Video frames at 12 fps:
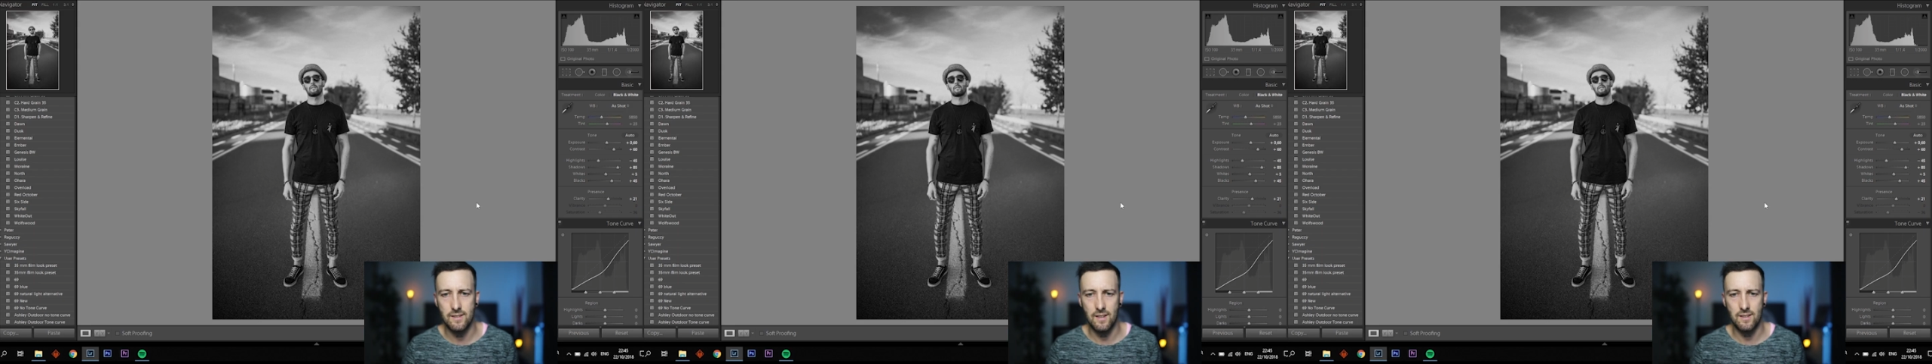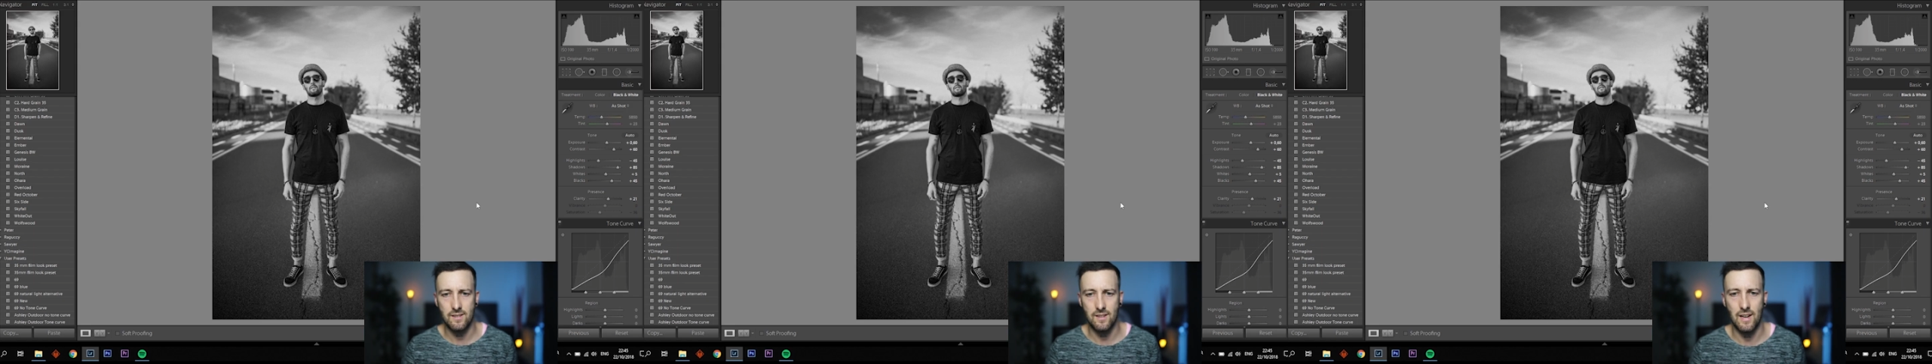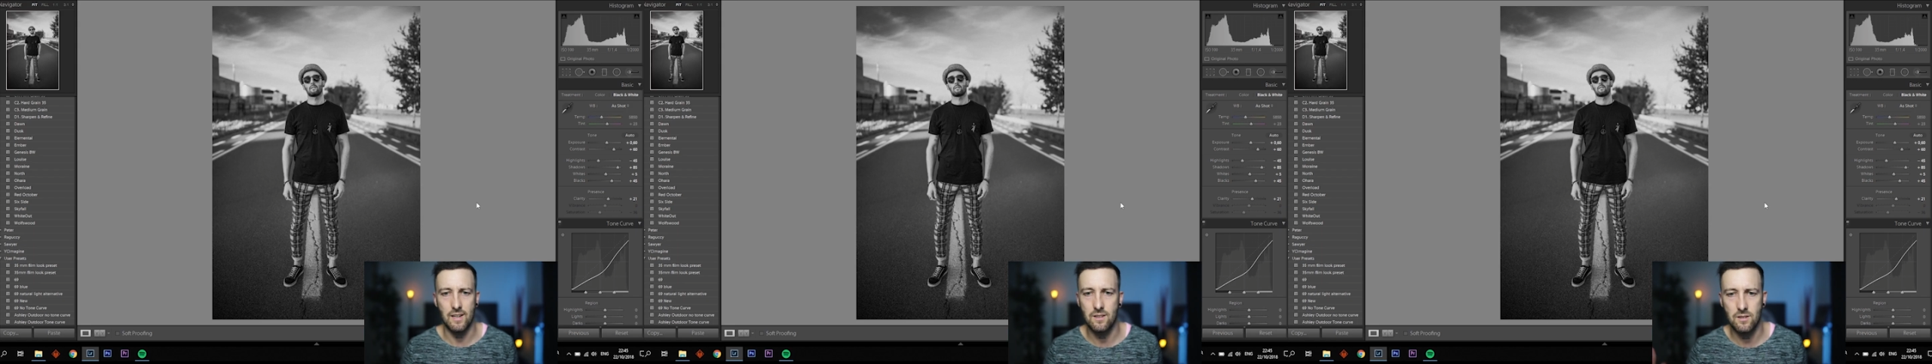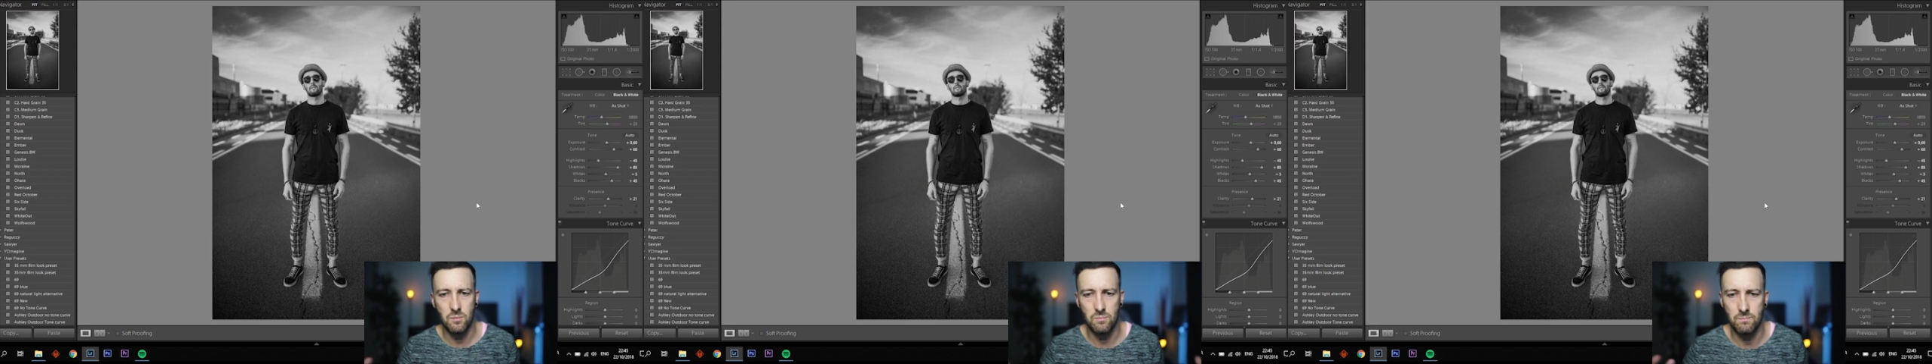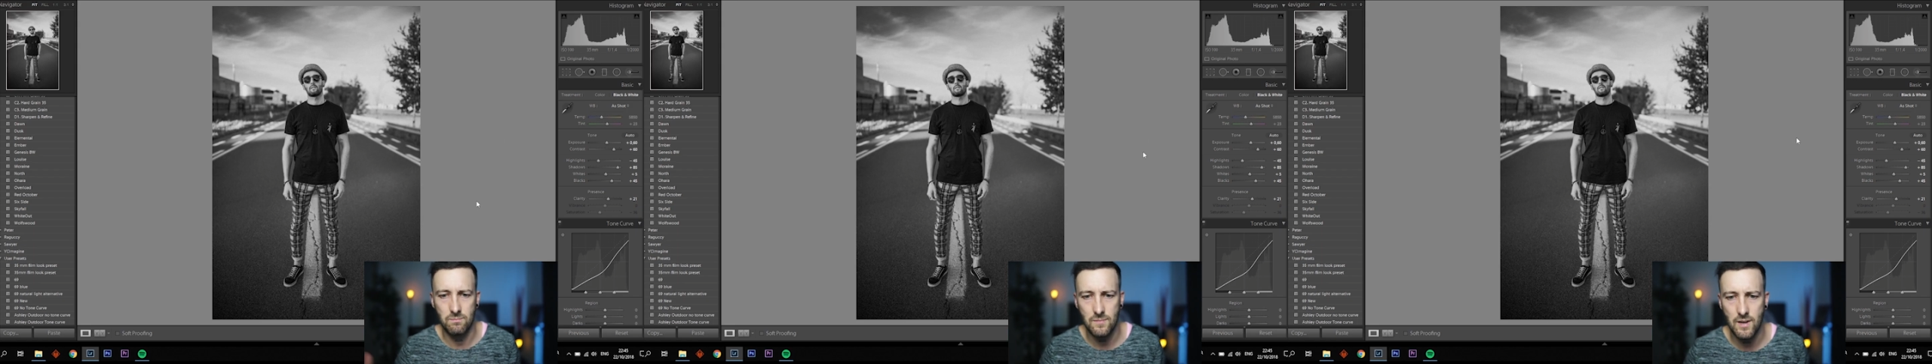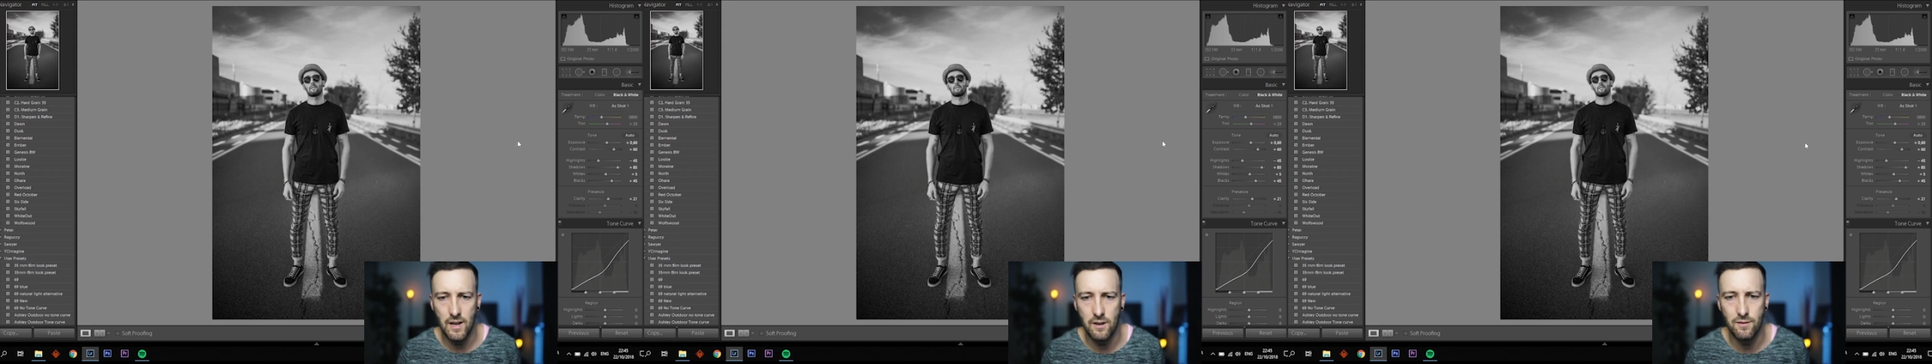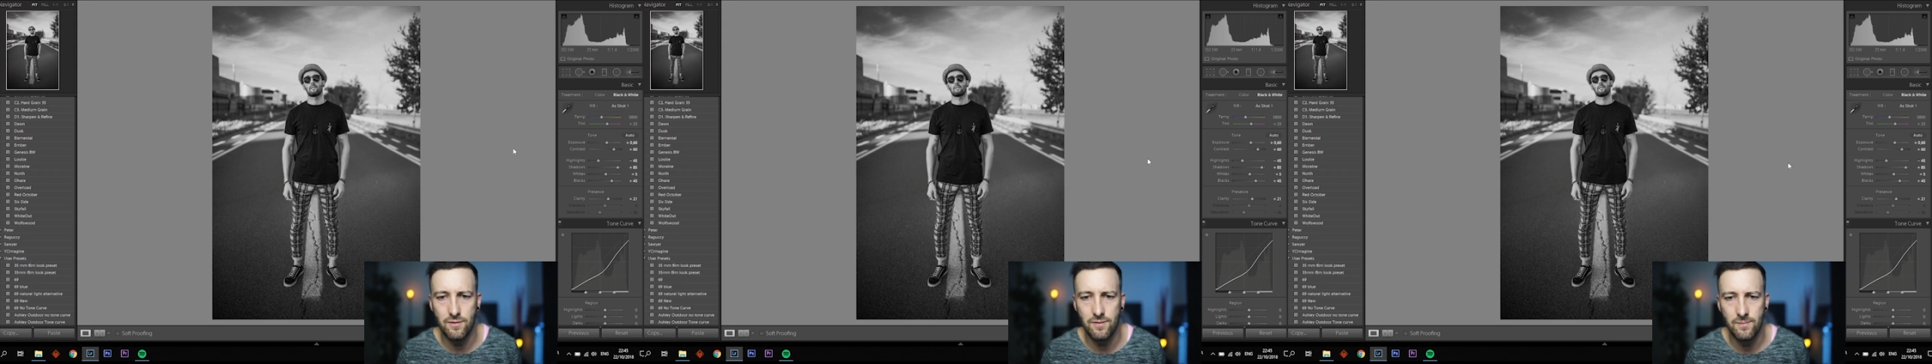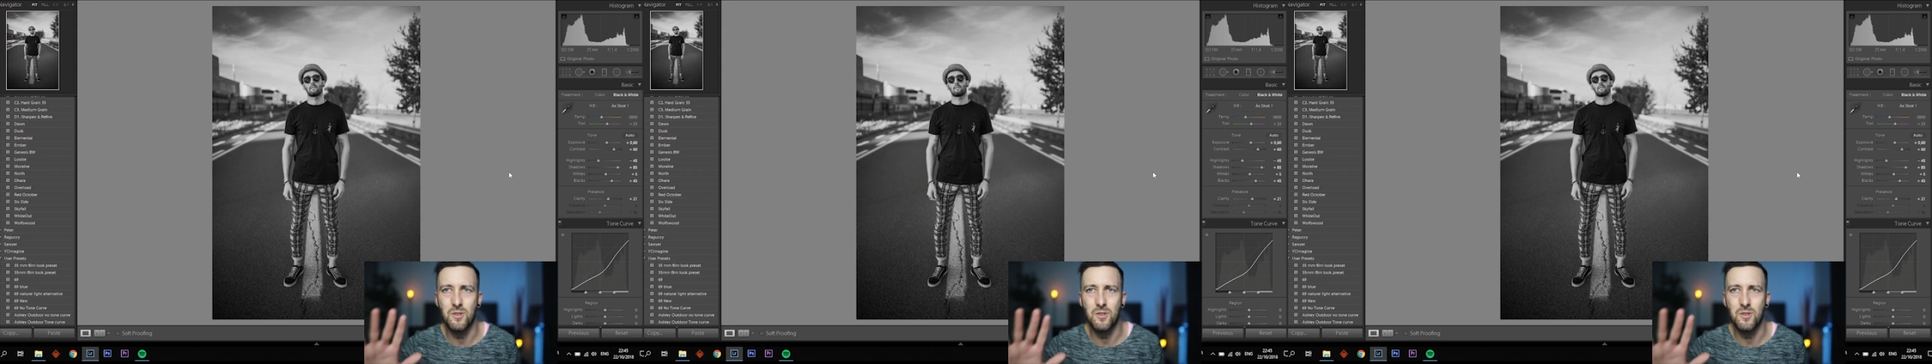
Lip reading: It has like some kind of